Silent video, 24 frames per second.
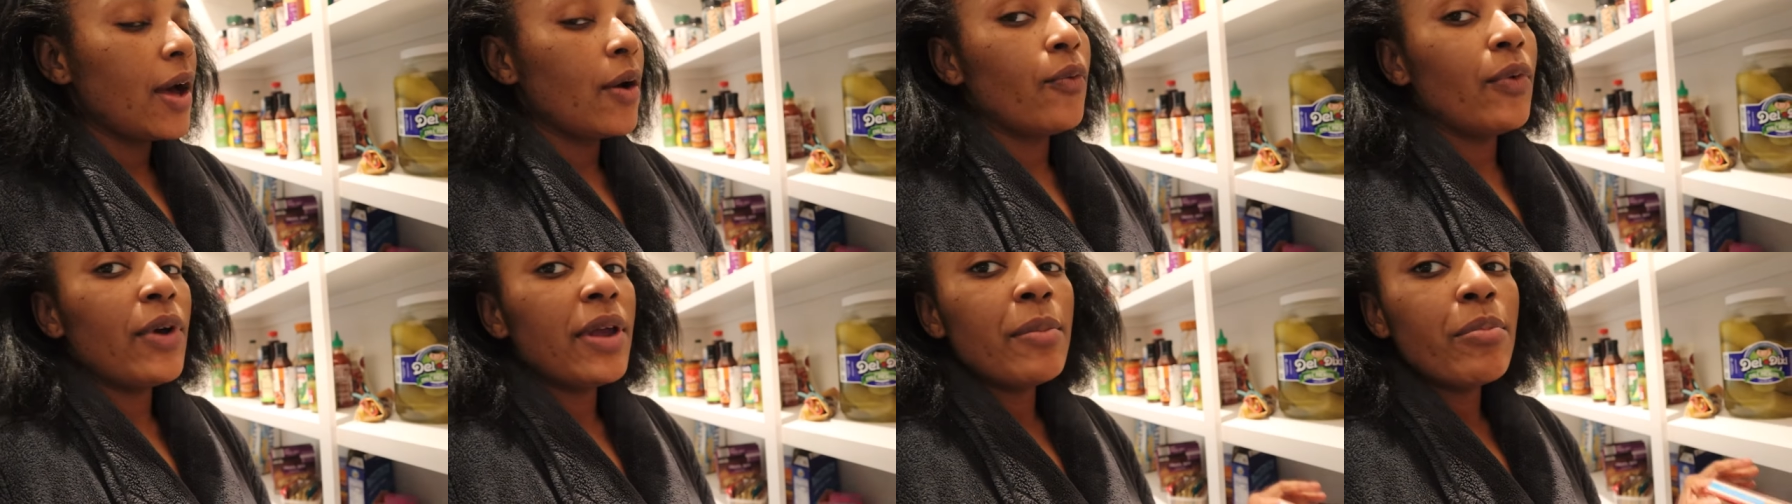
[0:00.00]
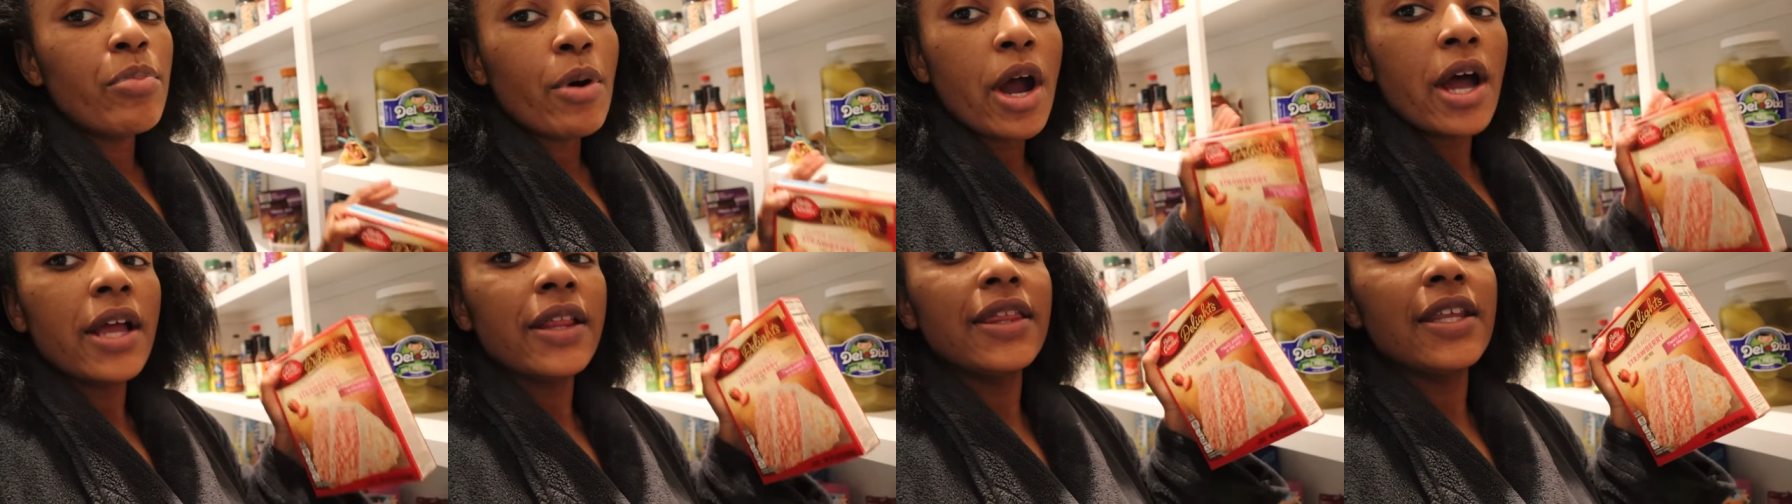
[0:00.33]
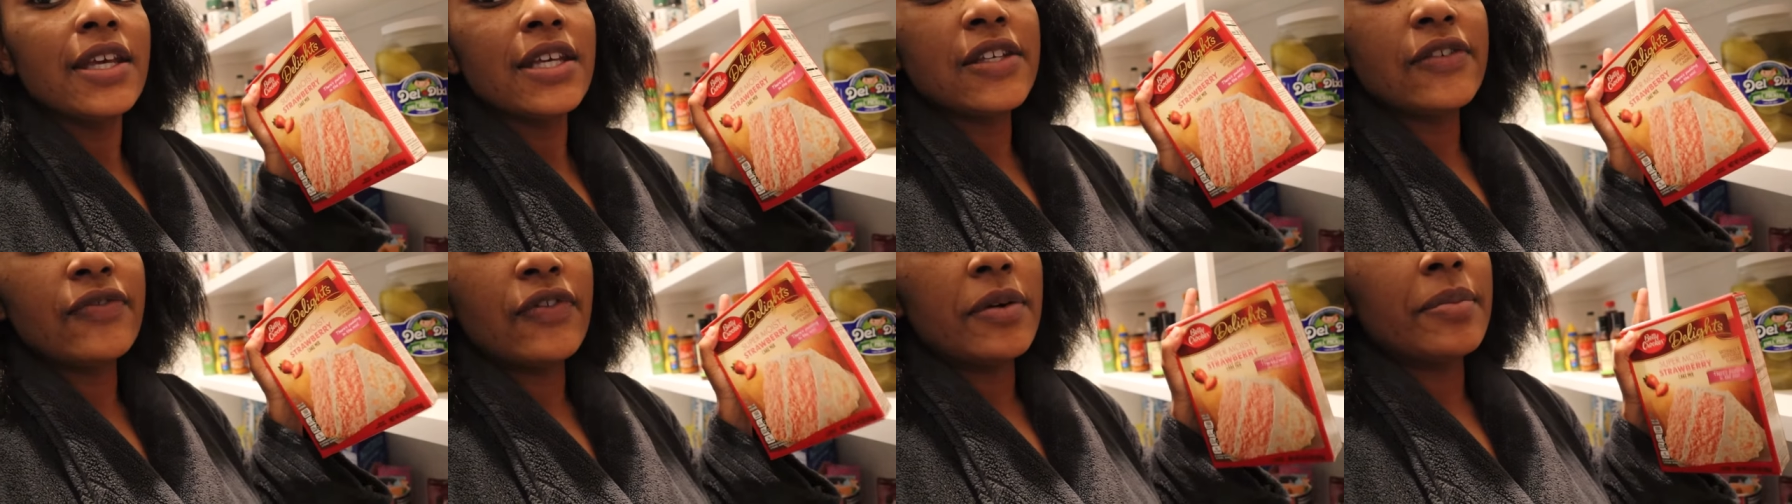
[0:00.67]
we brought
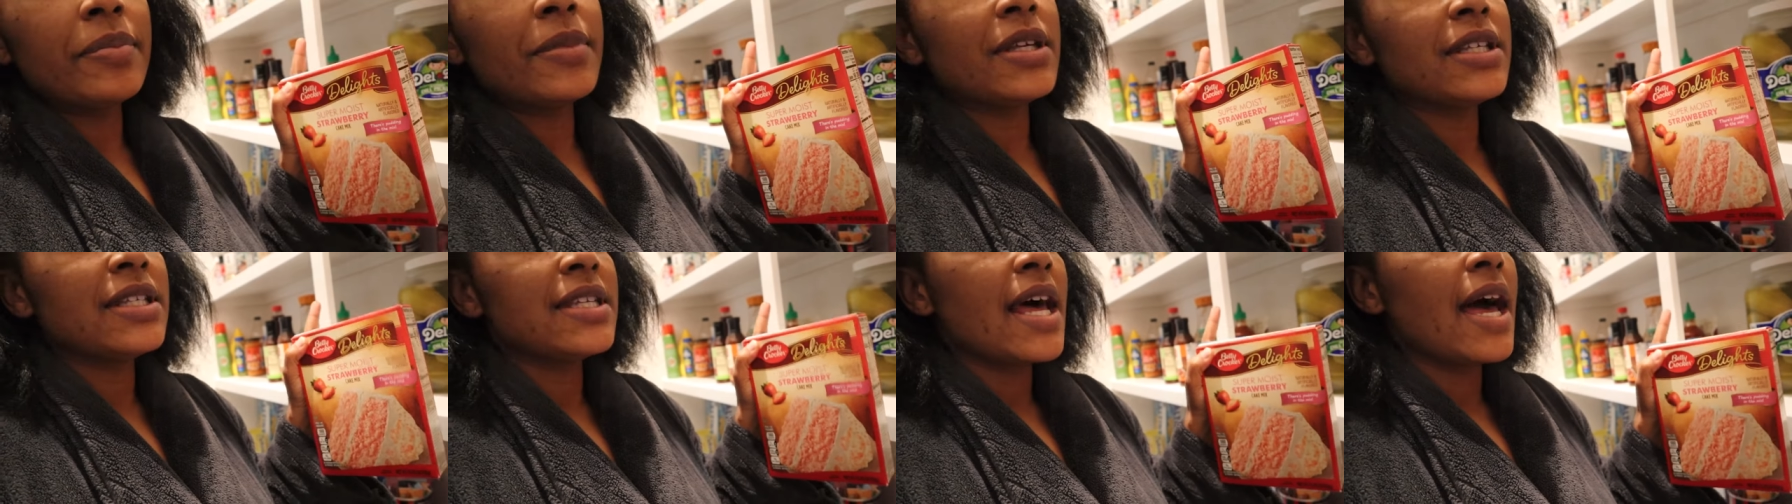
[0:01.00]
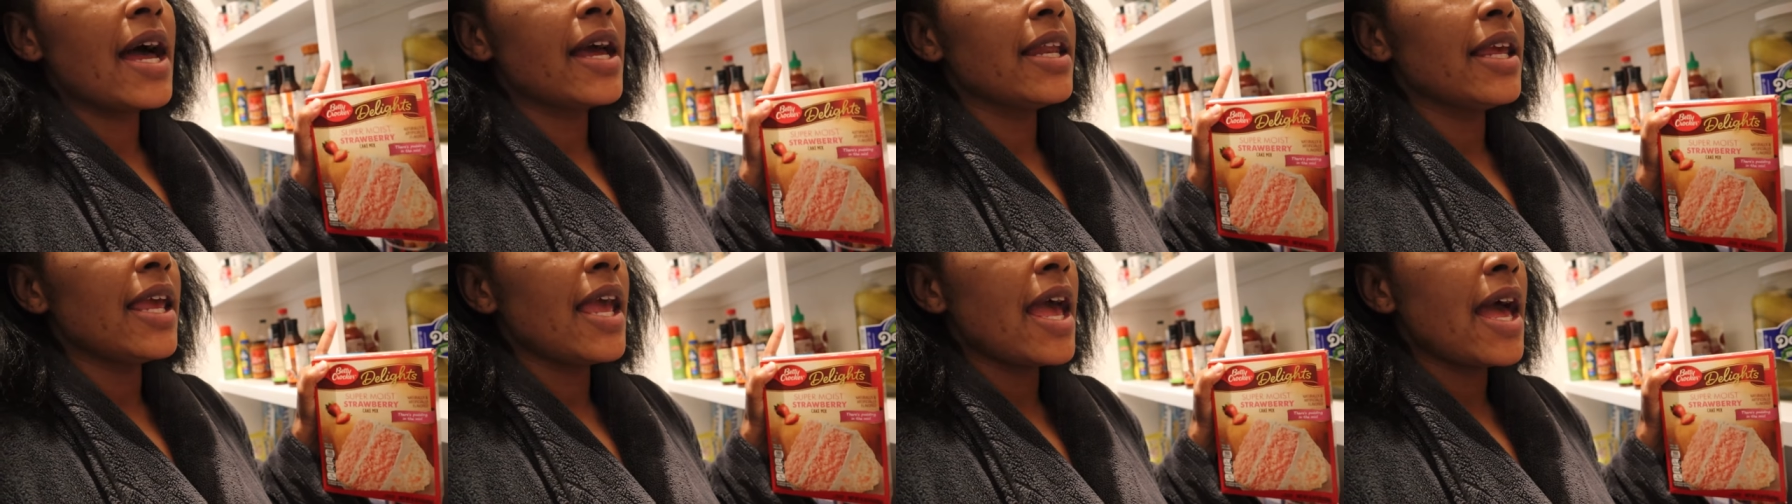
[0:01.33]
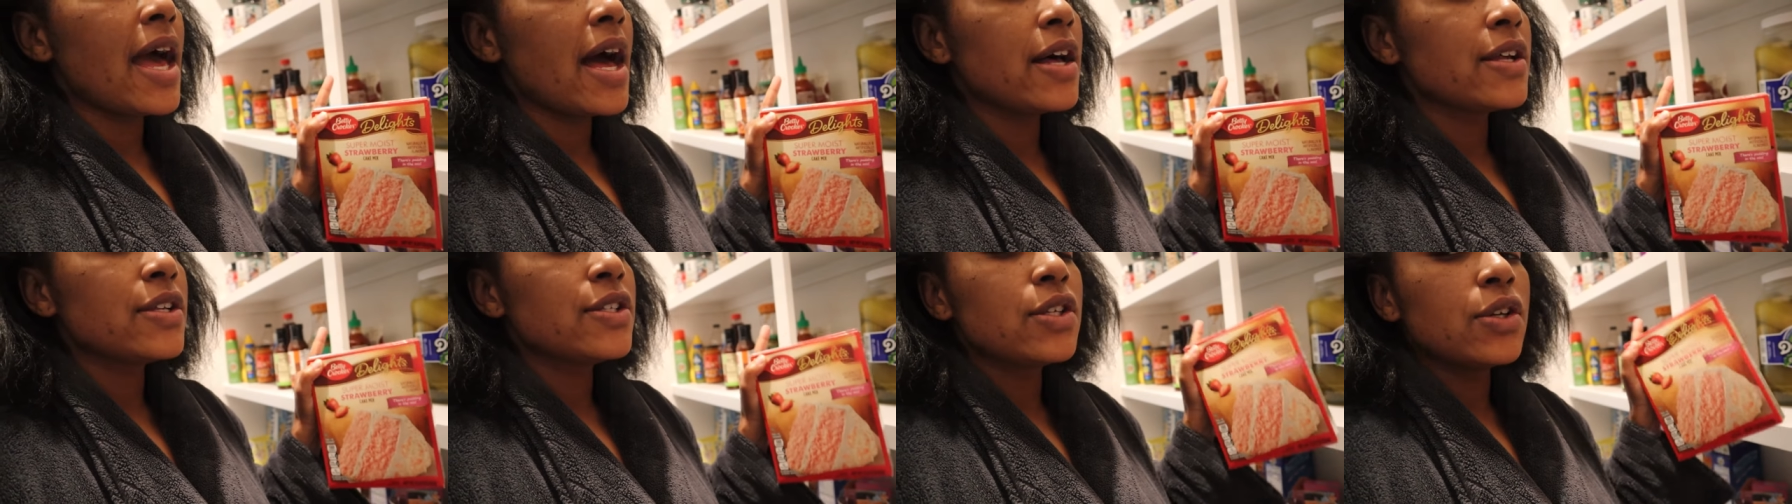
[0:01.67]
this from the tiny
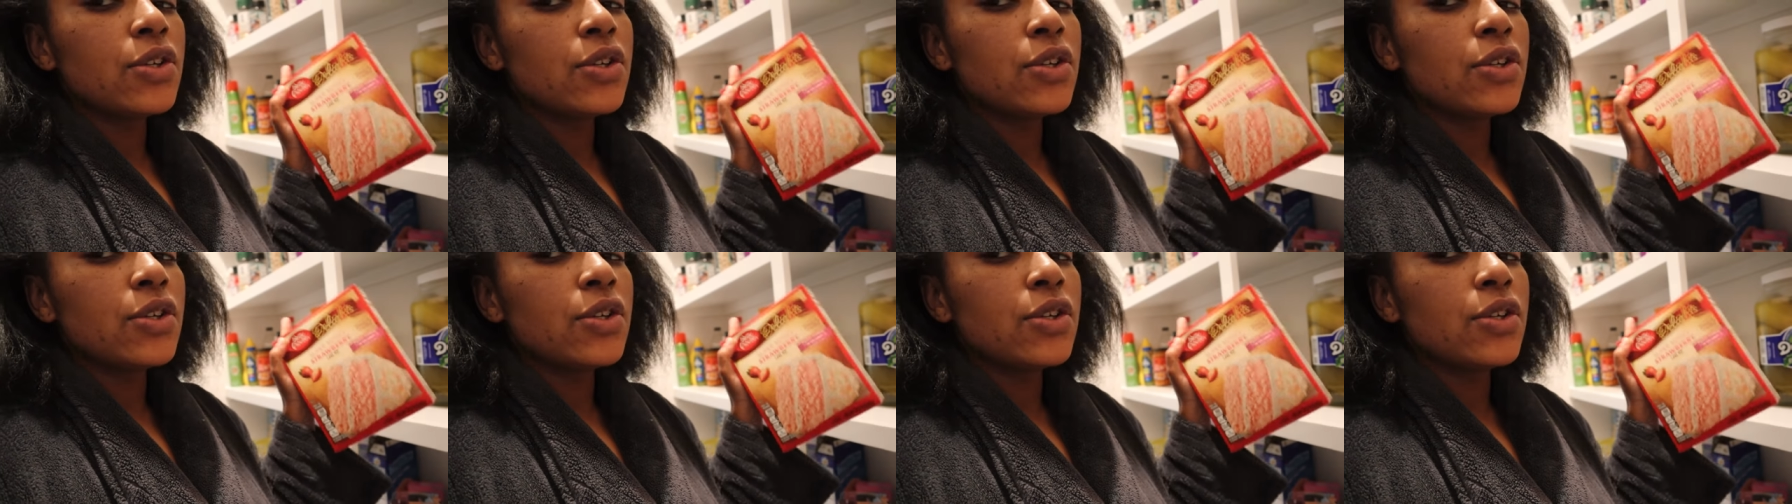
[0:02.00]
house,